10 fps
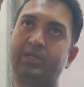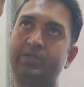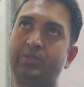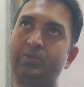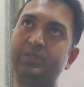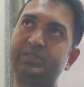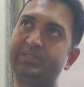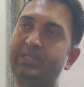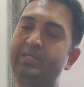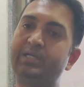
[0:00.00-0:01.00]

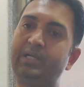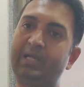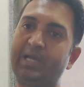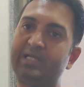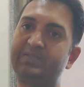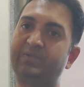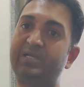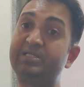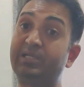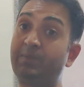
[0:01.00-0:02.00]
continuous single as
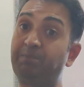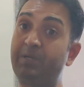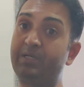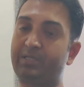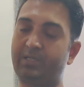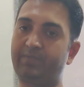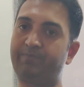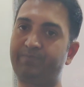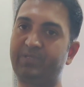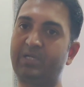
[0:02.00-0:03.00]
well as repeat.
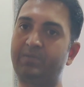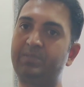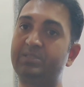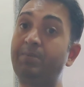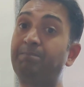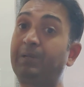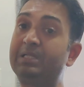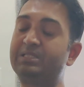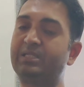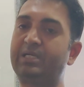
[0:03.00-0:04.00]
That means a
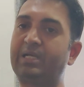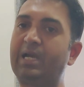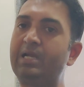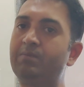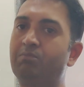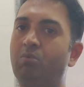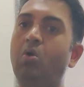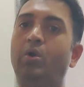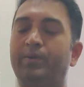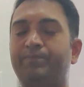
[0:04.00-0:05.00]
pulsatile
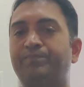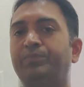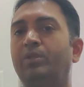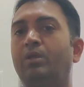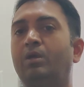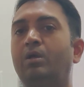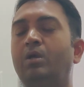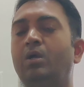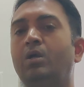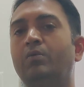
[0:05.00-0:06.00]
mode.
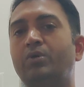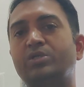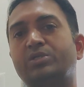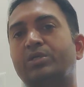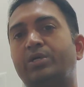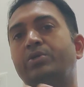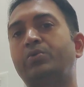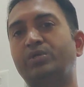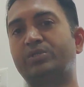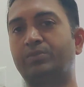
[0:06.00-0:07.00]
What is
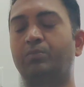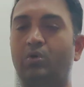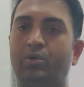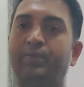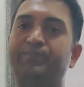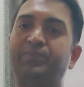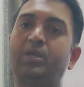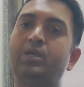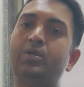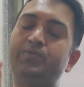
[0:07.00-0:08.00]
continuous mode?
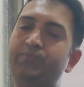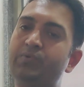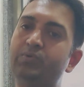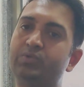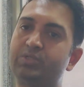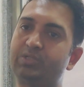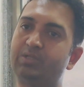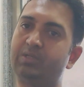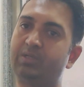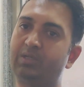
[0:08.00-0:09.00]
If you
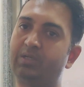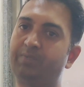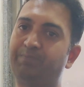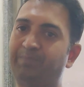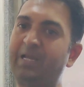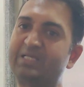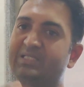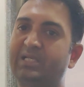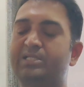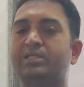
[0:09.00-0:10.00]

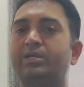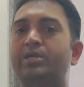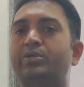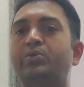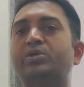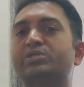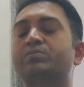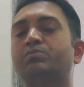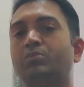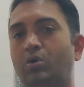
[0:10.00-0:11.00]
press this
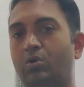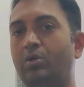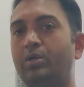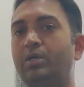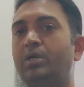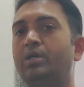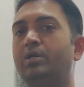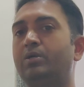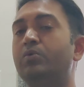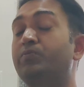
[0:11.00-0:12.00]
continuous mode,
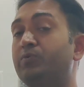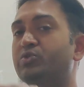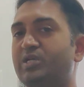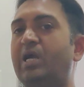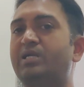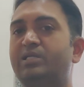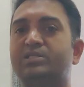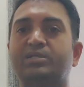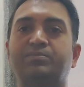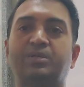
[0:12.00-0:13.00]
if you start
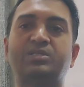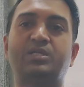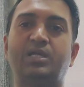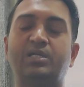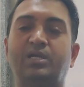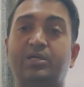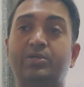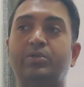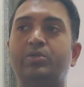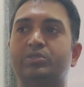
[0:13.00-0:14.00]
this machine at the
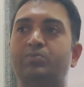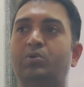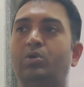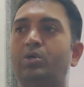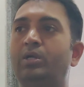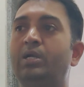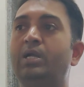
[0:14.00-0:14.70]
continuous mode,